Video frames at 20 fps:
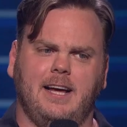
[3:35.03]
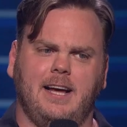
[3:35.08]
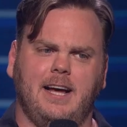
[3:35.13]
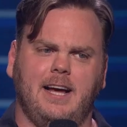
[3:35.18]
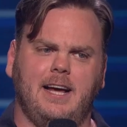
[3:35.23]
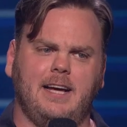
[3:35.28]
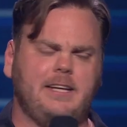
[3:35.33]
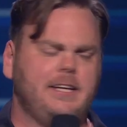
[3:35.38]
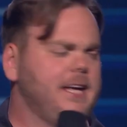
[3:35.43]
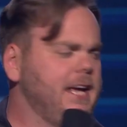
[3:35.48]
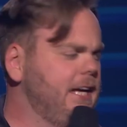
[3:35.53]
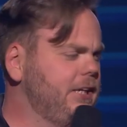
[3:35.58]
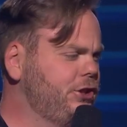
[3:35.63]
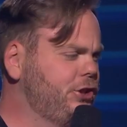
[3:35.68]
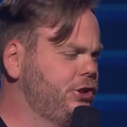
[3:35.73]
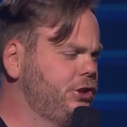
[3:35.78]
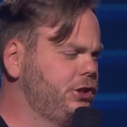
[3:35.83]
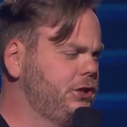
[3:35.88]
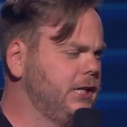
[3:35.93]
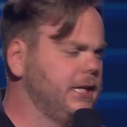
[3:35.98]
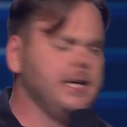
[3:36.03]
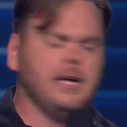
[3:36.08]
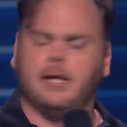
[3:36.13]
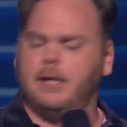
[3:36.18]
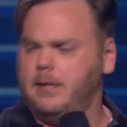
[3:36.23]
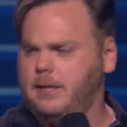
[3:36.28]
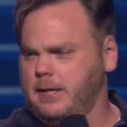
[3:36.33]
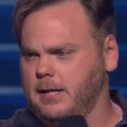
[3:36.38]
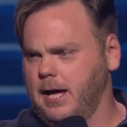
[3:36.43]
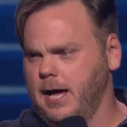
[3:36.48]
I guess she
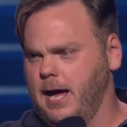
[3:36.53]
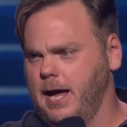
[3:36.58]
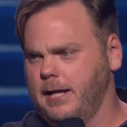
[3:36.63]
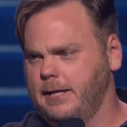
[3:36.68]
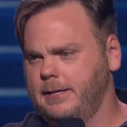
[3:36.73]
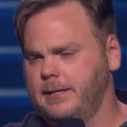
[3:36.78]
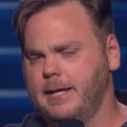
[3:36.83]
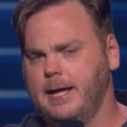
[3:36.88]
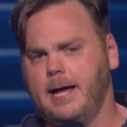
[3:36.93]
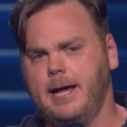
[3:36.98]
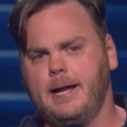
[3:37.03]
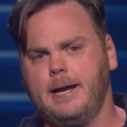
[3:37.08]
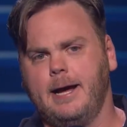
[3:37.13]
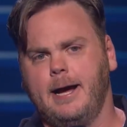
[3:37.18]
had thought that